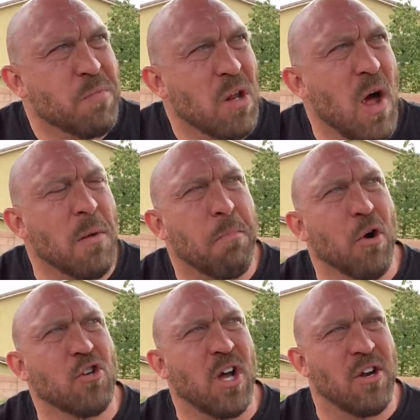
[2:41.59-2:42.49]
A lot of
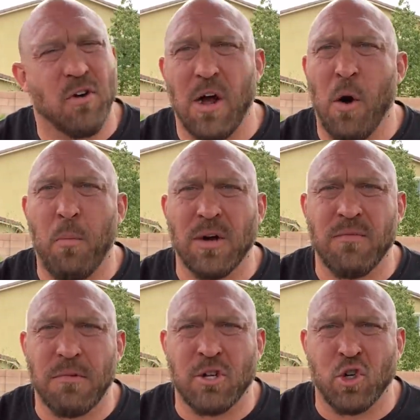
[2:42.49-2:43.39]
birds out here. I hope one of
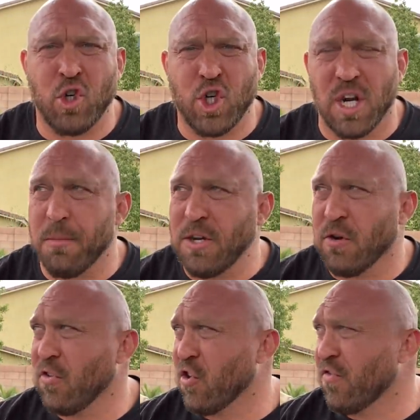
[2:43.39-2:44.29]
them doesn't shit on me
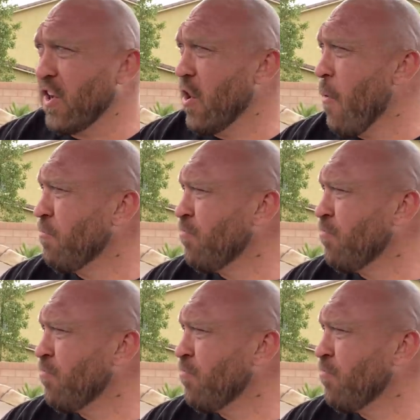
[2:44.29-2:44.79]
during this video.